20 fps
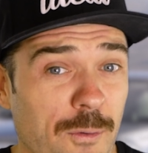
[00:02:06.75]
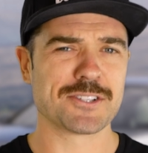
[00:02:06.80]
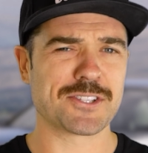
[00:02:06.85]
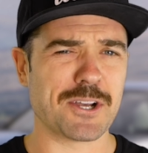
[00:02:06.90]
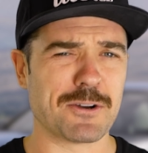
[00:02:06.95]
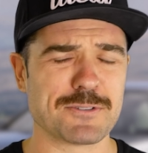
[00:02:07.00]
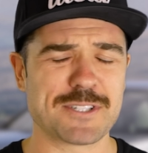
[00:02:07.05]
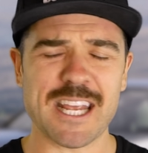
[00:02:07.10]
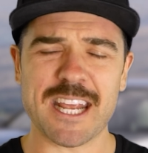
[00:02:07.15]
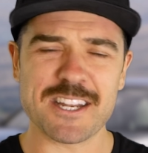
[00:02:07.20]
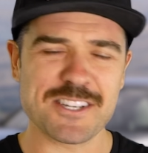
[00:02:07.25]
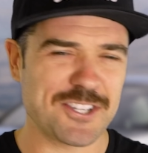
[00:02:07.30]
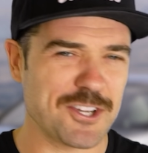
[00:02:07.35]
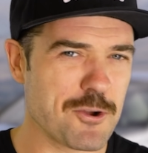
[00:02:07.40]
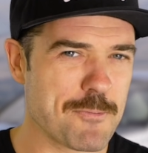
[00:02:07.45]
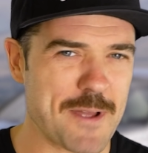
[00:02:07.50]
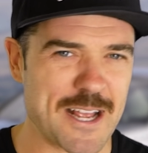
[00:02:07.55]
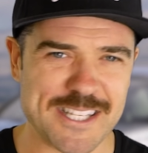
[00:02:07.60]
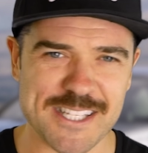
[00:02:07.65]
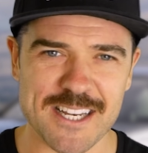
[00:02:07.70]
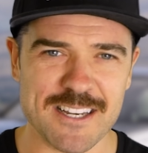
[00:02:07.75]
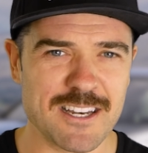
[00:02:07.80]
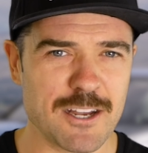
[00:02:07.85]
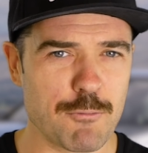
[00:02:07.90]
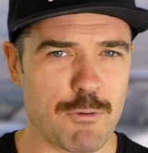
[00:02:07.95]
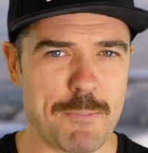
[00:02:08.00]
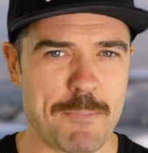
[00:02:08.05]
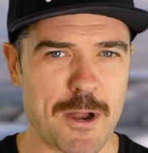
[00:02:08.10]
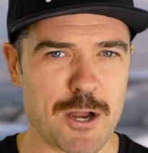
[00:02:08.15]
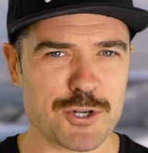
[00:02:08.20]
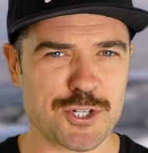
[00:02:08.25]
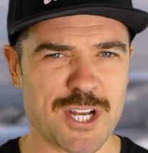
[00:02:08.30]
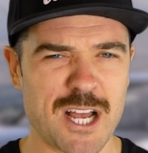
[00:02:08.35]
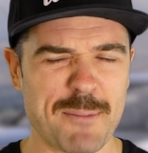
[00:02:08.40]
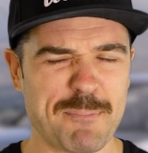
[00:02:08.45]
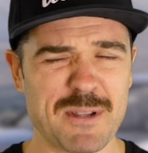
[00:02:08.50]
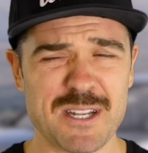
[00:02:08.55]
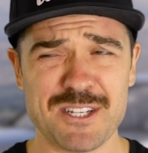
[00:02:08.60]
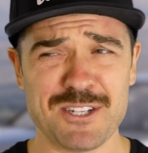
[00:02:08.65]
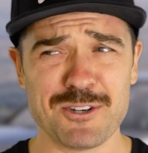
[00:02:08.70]
So take it to your best indie repair
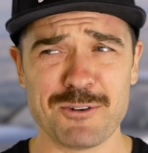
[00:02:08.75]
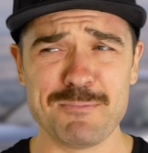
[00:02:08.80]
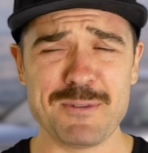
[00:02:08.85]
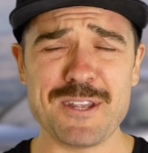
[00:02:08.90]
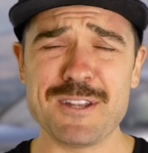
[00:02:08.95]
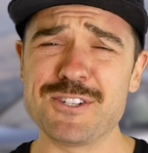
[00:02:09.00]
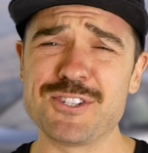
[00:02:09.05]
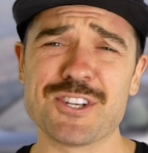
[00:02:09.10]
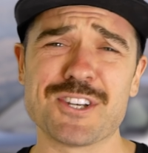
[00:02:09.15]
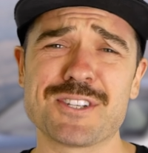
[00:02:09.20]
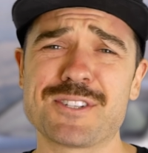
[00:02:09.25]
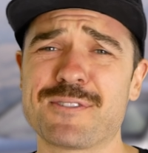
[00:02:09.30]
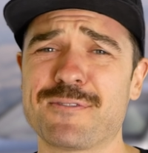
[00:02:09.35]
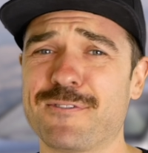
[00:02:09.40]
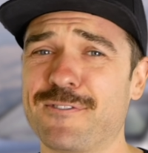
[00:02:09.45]
shop and you'll be just